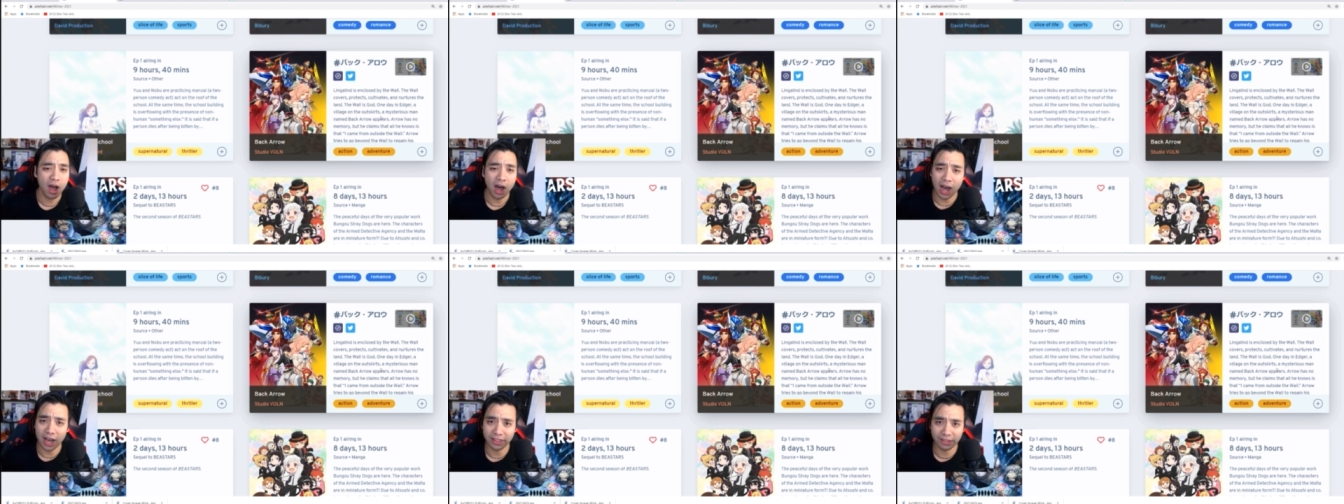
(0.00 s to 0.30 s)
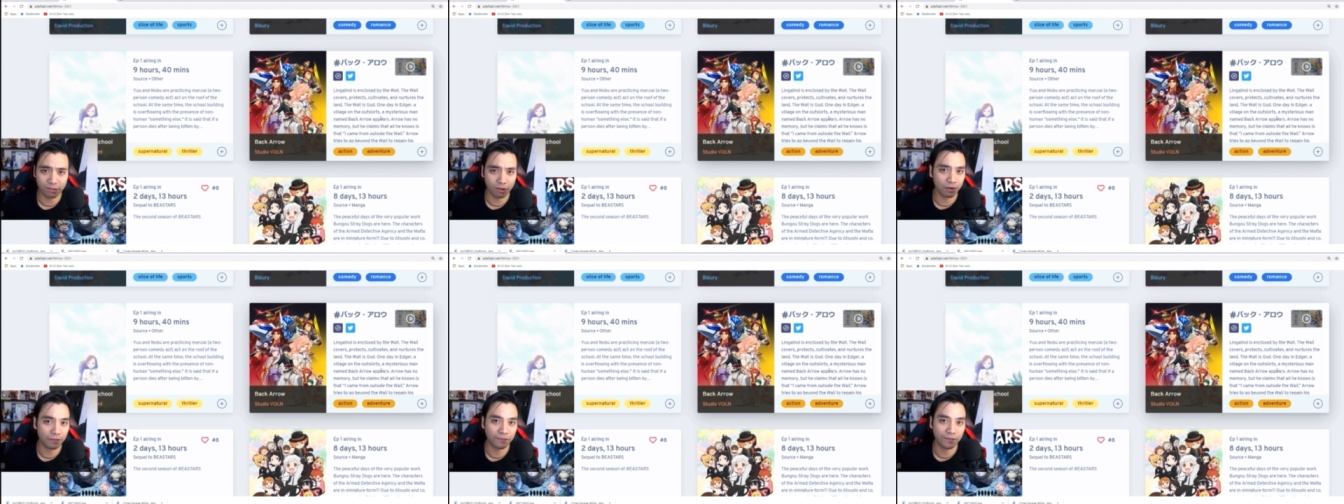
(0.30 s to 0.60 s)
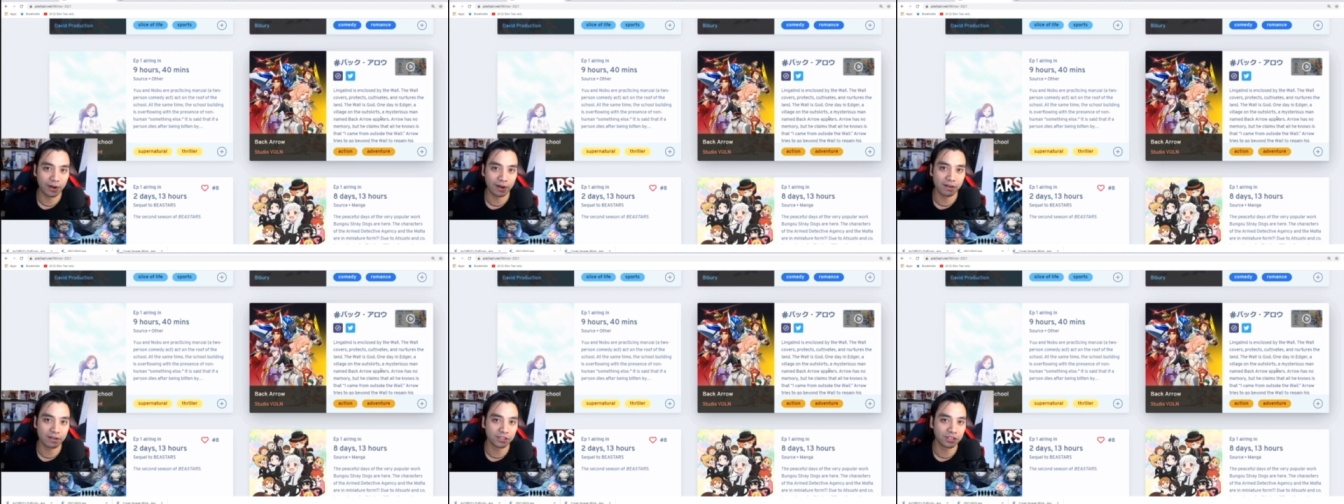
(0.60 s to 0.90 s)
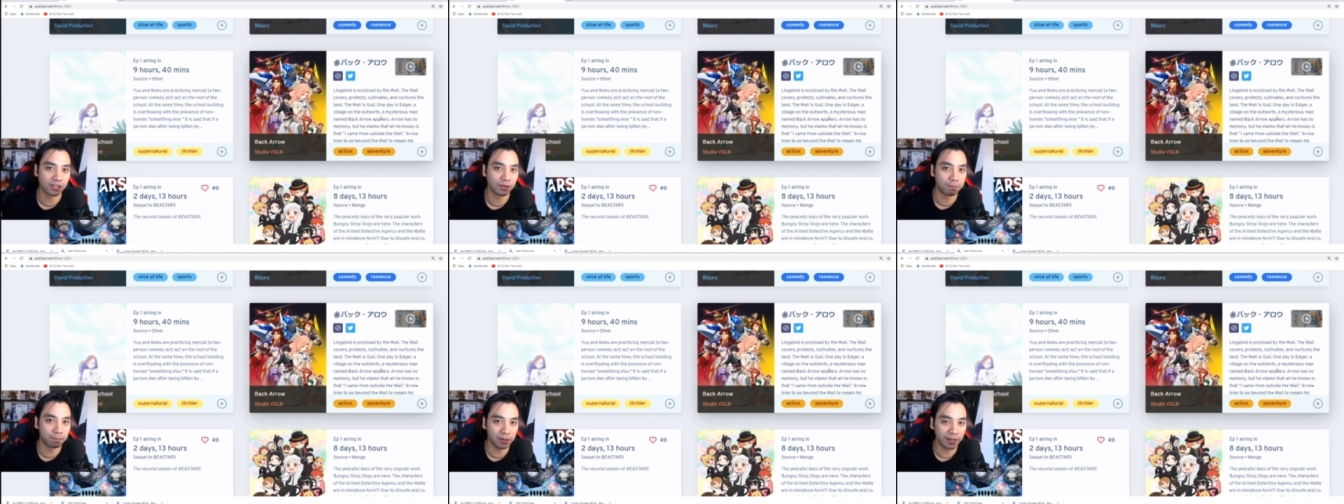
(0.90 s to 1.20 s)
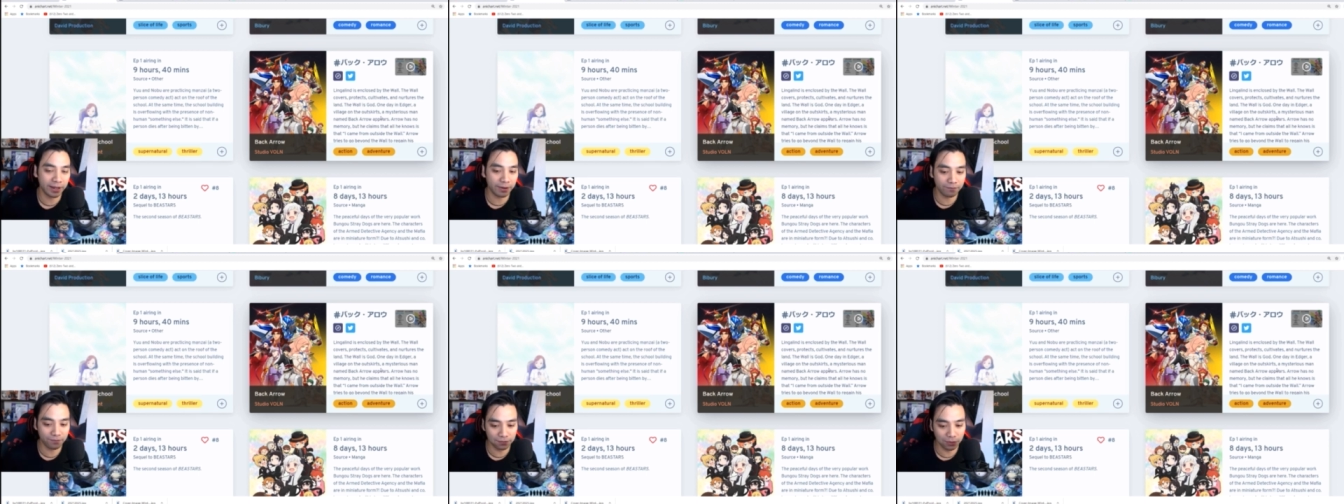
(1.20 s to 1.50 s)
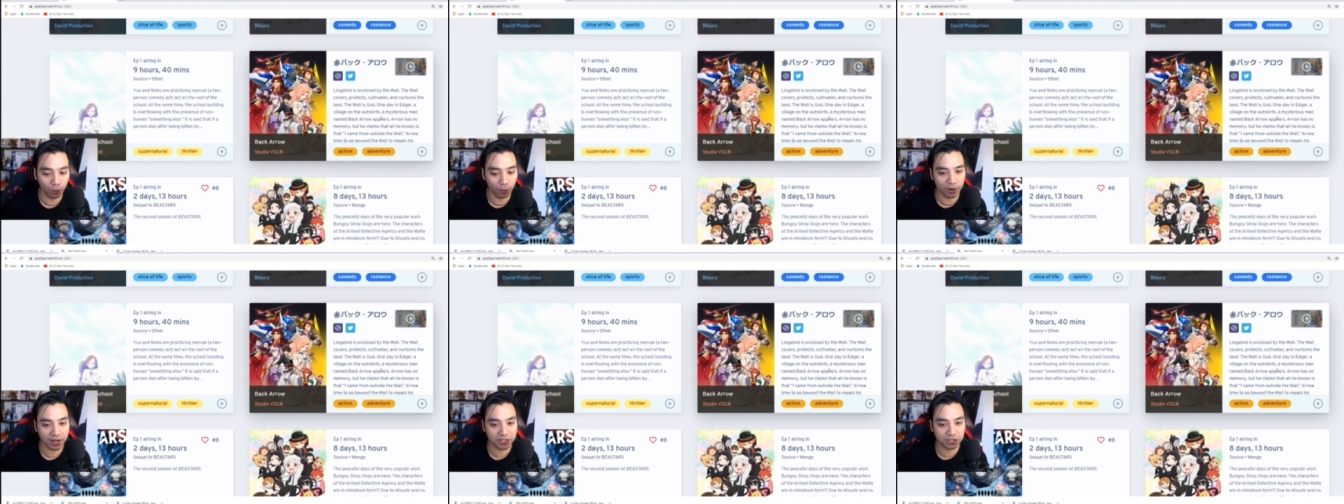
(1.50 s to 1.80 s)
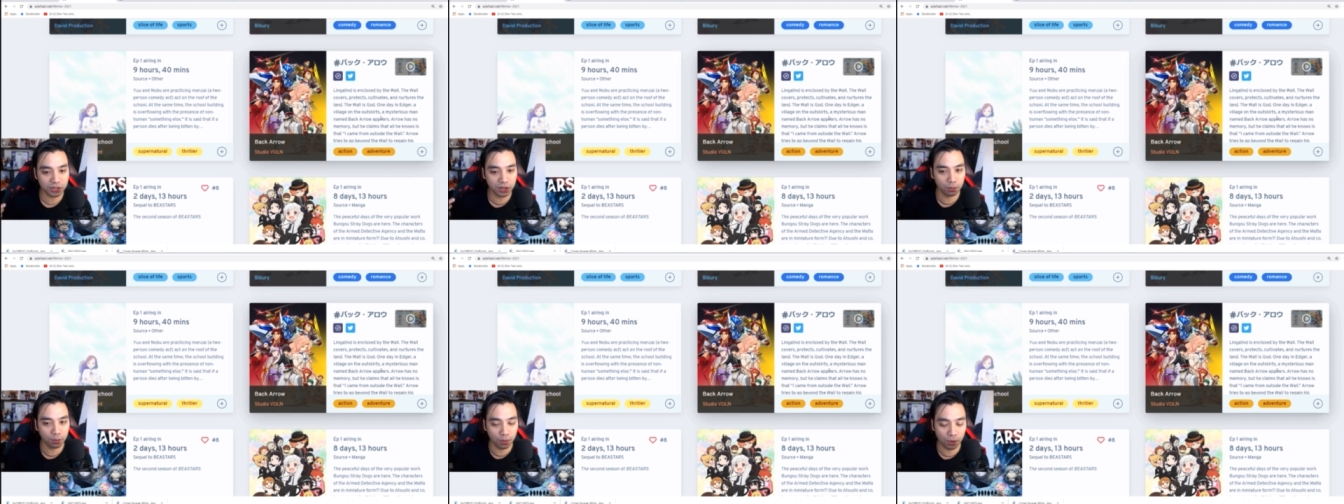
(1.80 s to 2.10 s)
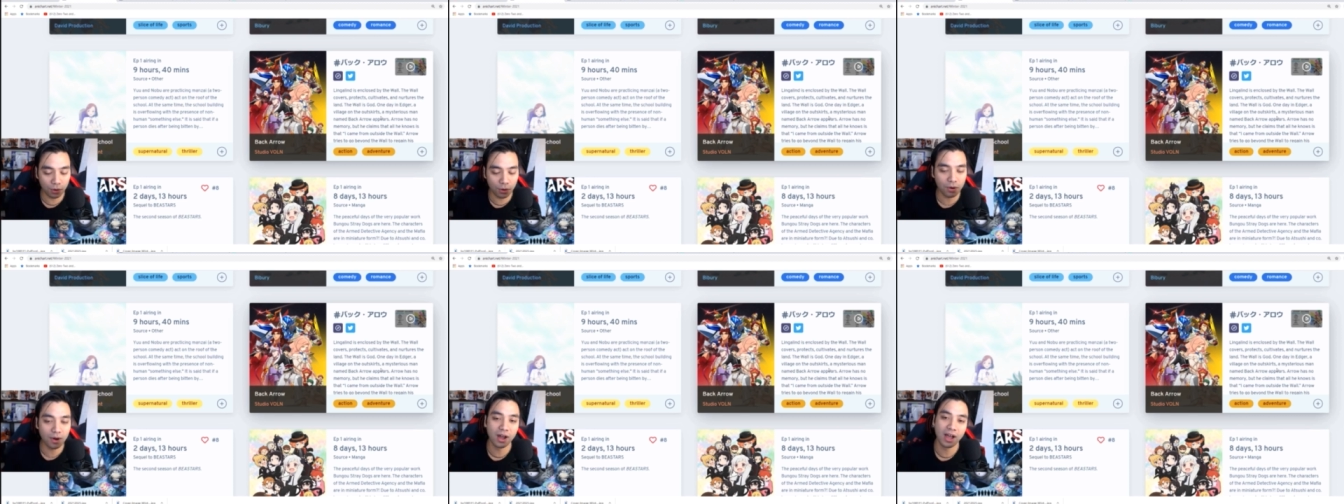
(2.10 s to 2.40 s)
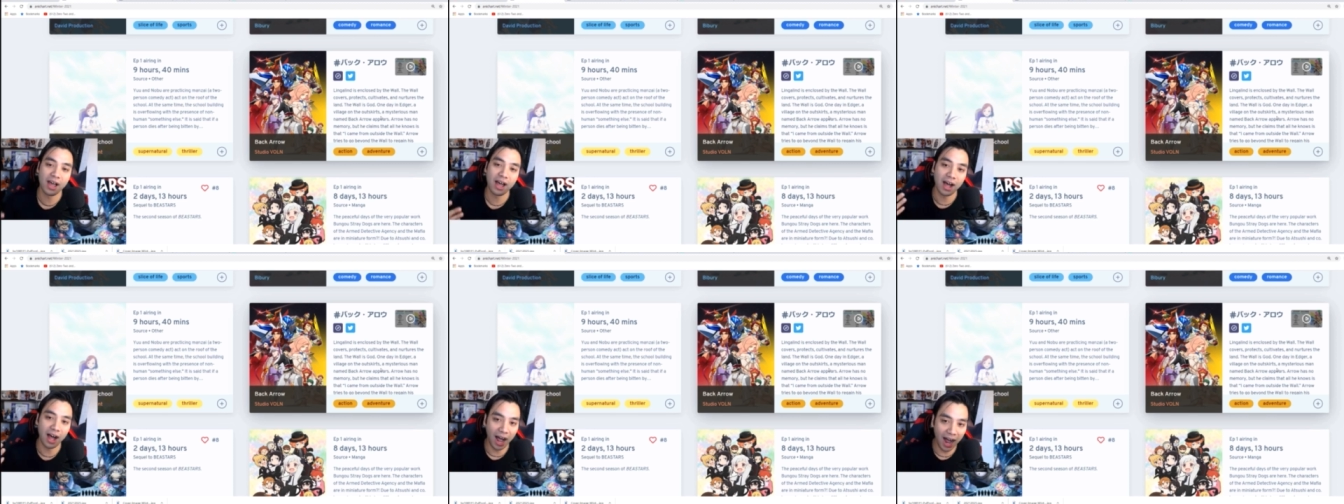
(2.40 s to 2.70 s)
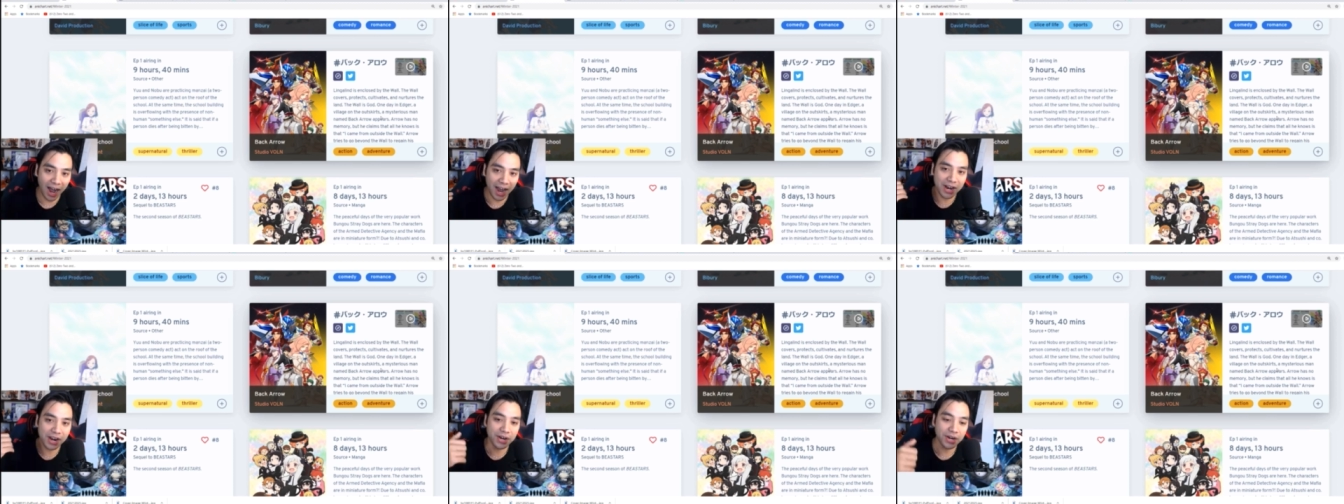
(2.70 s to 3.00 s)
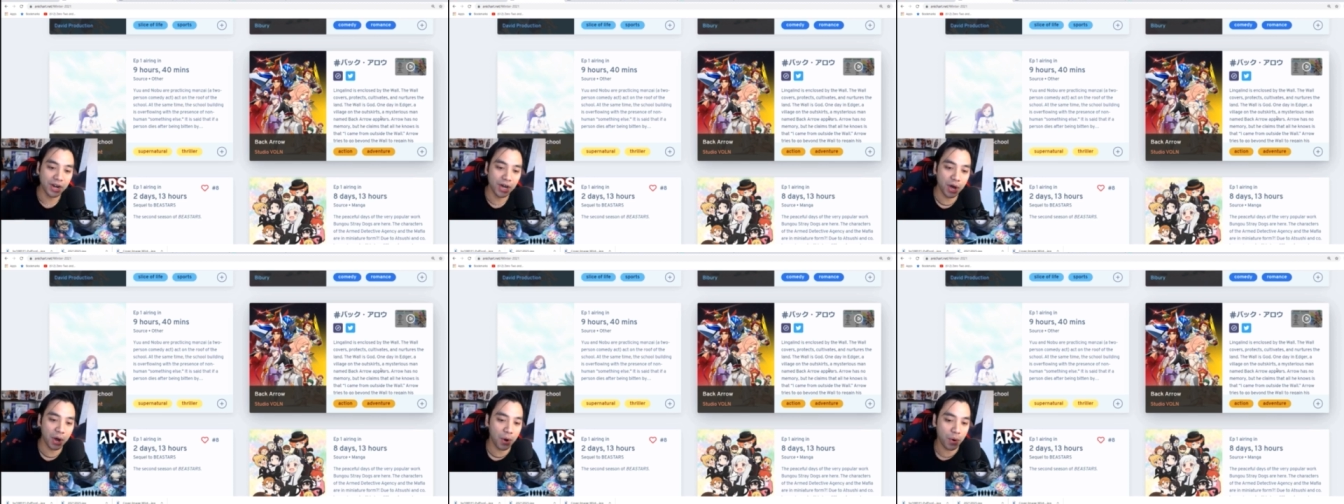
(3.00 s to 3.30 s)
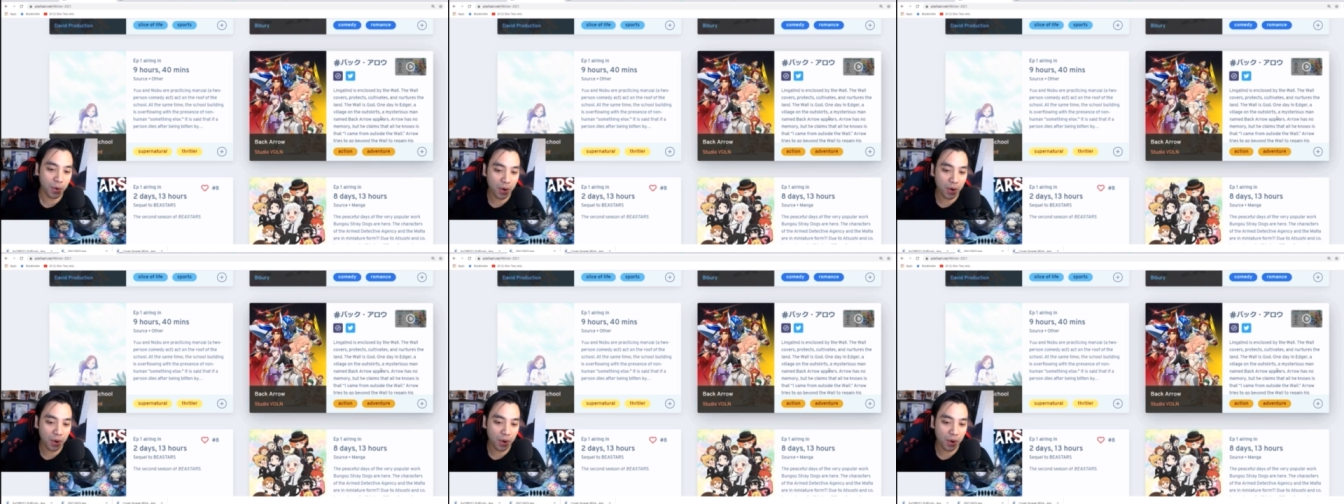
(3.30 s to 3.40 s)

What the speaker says: are they referring to Pink Floyd's The Wall? I don't know.